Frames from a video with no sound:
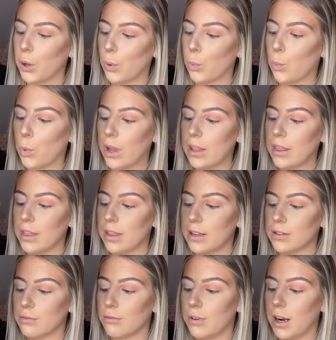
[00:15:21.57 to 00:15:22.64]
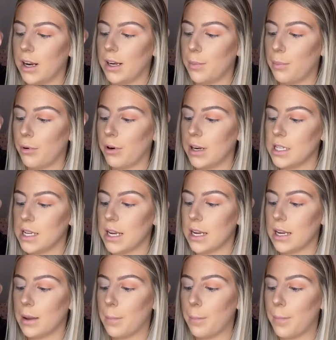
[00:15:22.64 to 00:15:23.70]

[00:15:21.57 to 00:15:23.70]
with this really pretty